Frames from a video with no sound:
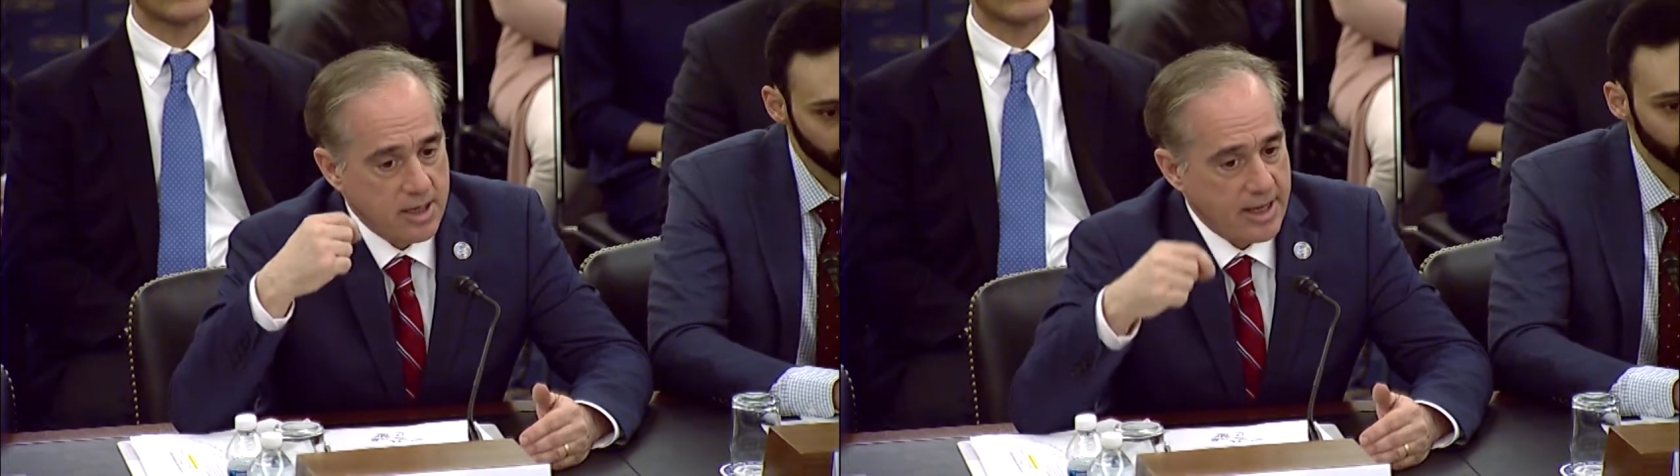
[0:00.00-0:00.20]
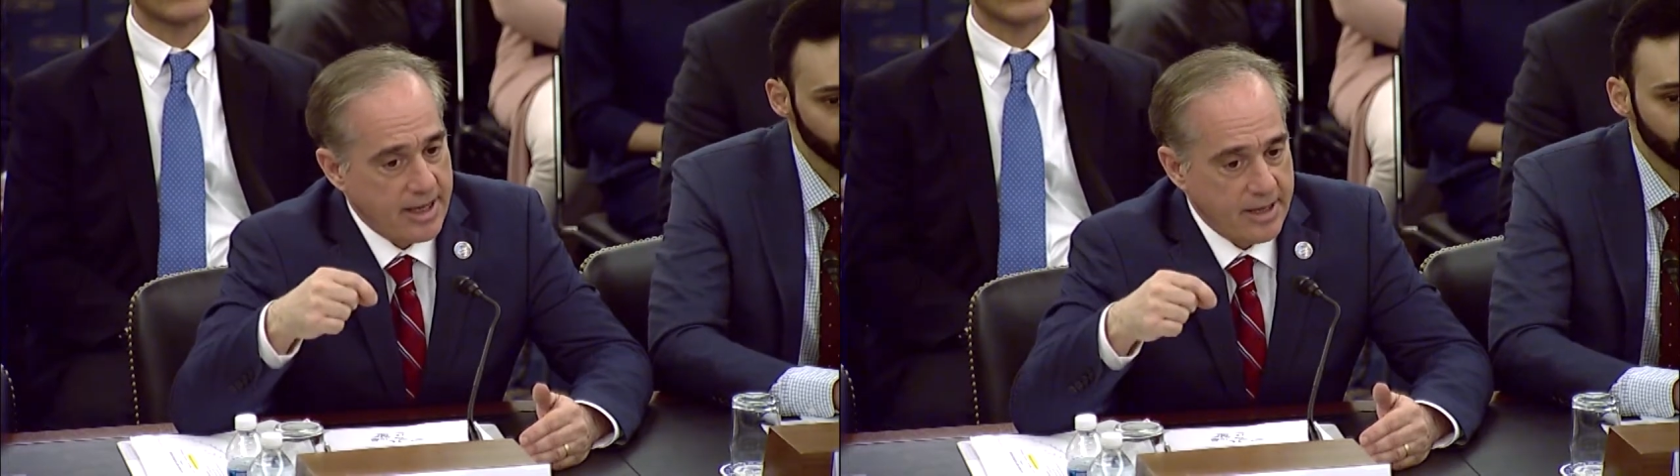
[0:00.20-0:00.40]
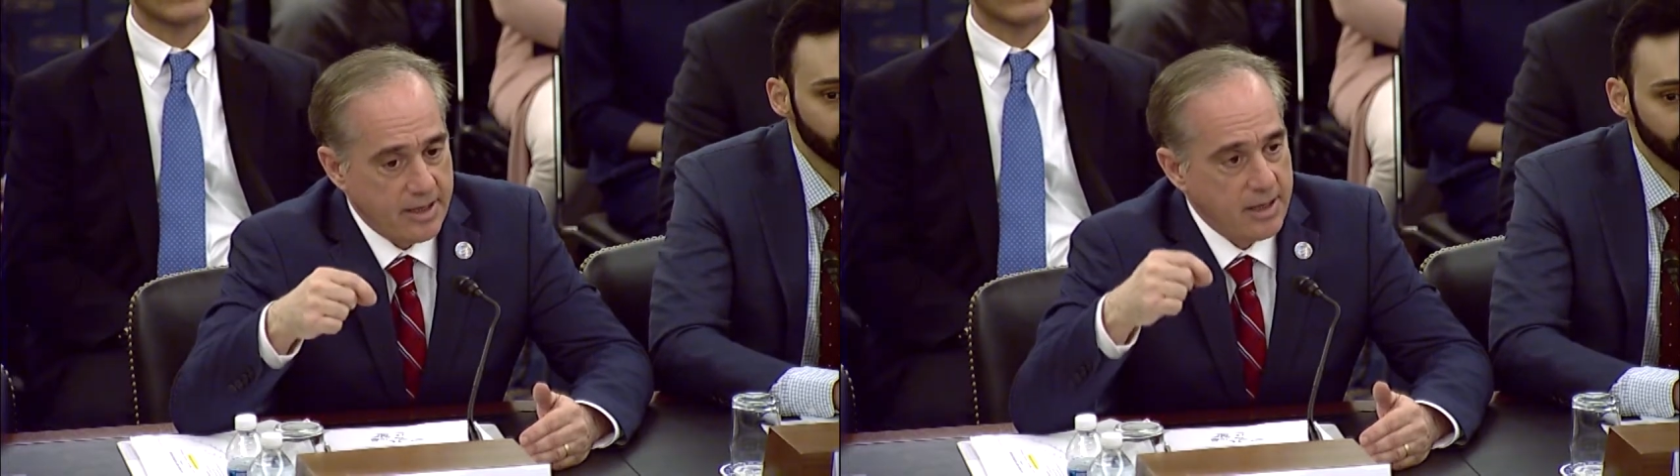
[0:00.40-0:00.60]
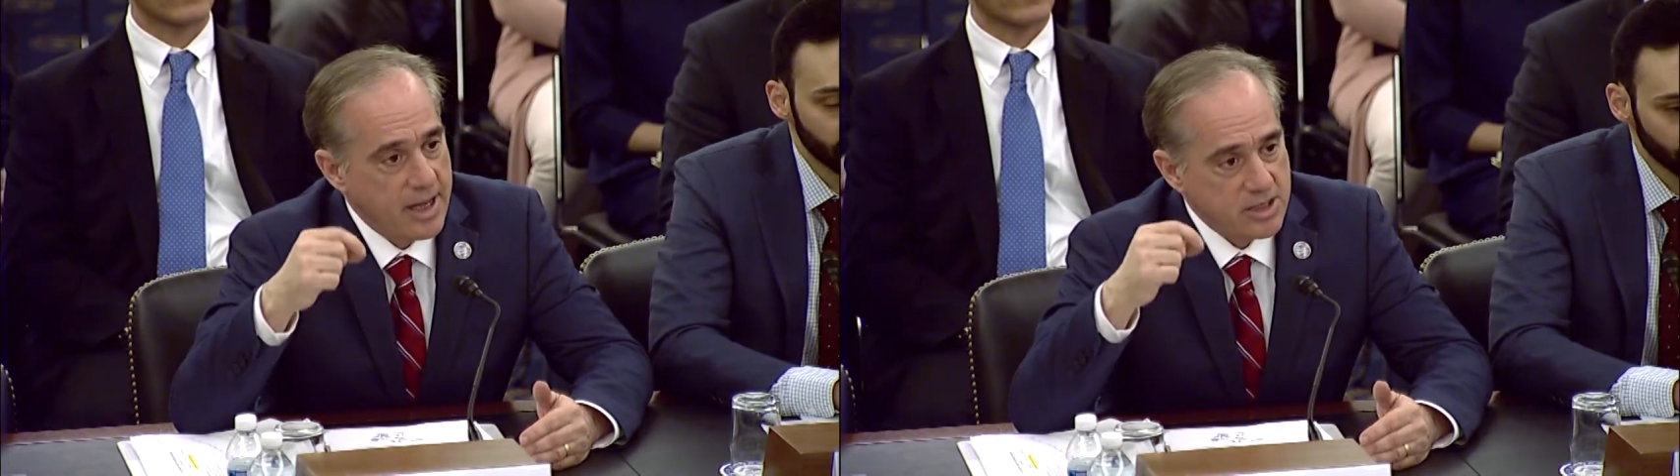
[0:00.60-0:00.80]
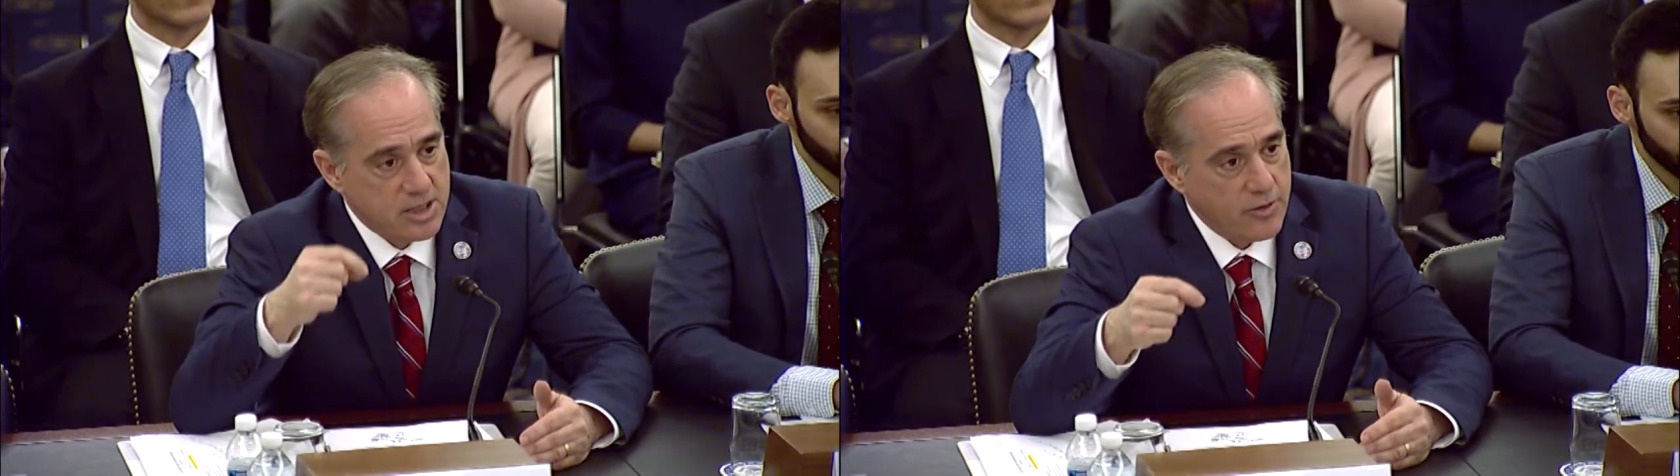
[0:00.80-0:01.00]
and
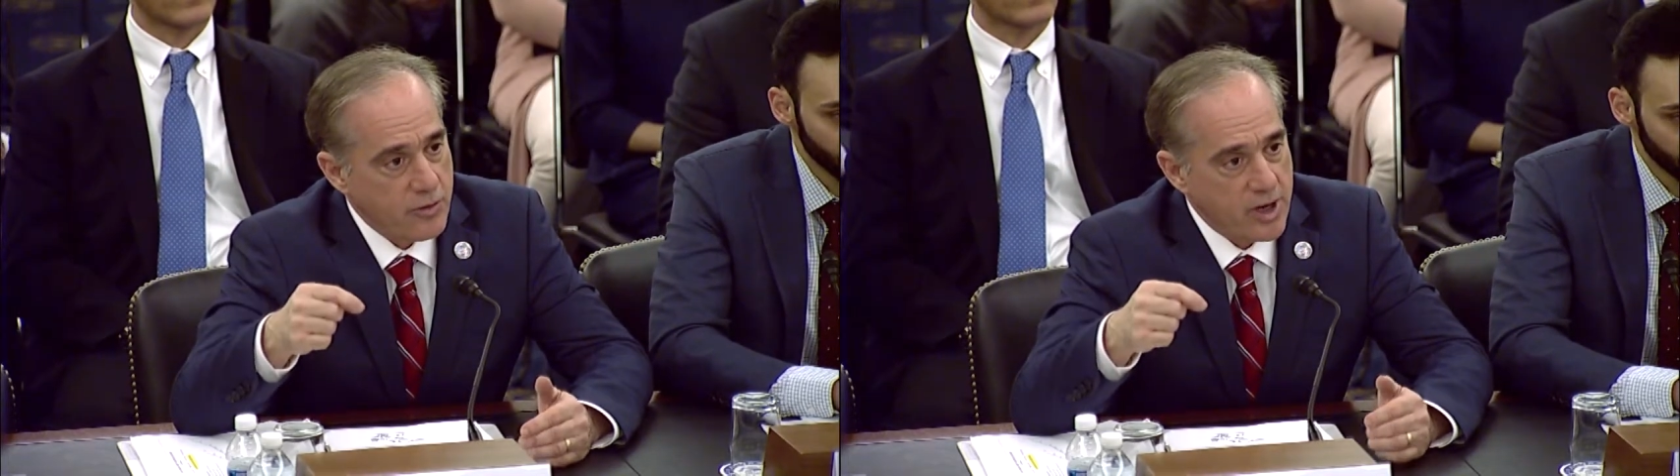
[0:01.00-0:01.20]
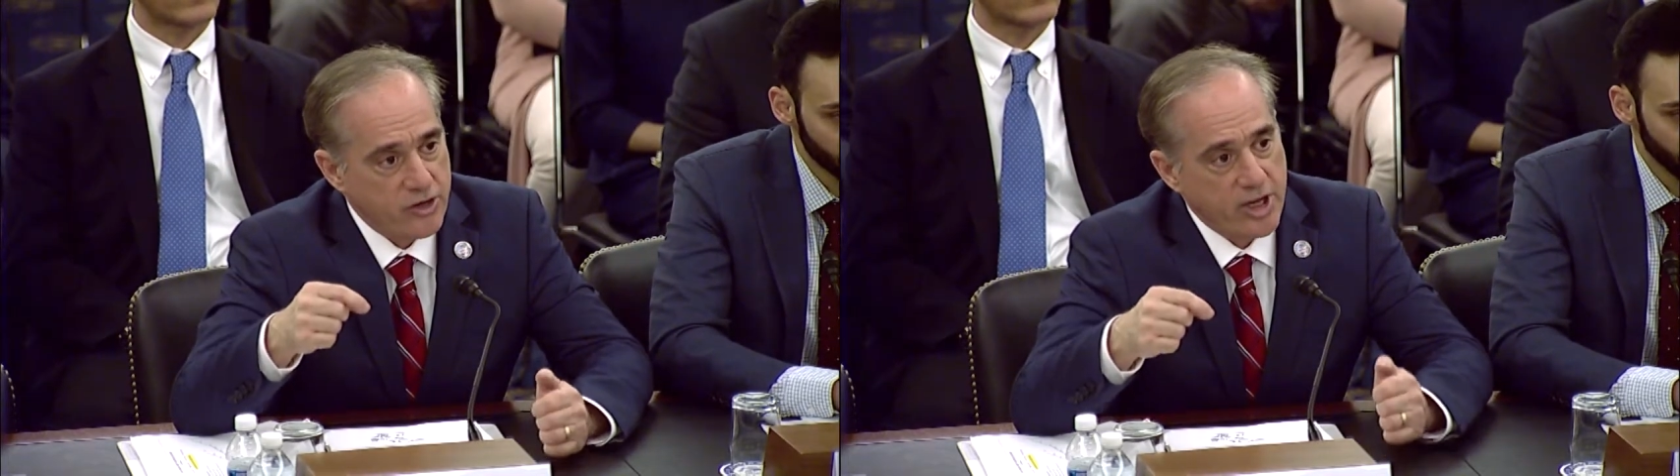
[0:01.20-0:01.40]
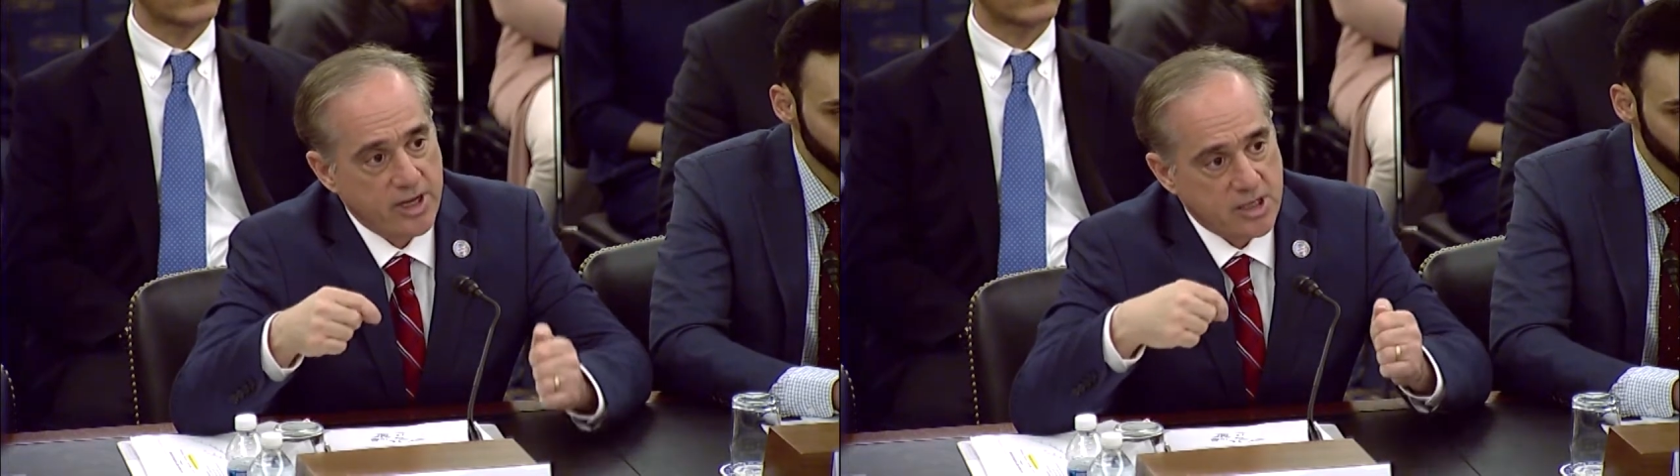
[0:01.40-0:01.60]
has differentiated